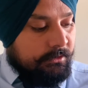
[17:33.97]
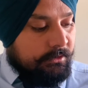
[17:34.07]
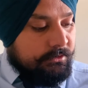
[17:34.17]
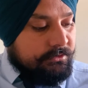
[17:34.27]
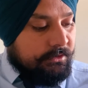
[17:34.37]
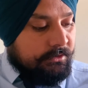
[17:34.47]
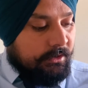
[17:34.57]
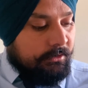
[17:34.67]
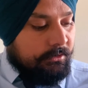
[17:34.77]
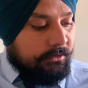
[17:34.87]
its
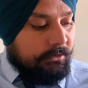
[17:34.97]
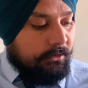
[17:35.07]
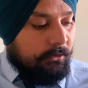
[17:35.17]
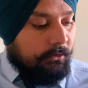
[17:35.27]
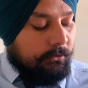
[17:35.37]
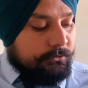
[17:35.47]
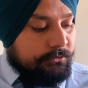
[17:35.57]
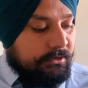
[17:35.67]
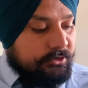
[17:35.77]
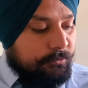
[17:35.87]
entirety. Also,
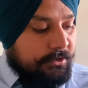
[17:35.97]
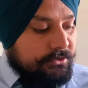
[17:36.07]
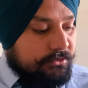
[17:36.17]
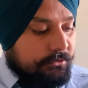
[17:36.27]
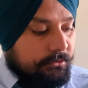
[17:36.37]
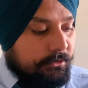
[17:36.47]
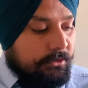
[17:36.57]
the expression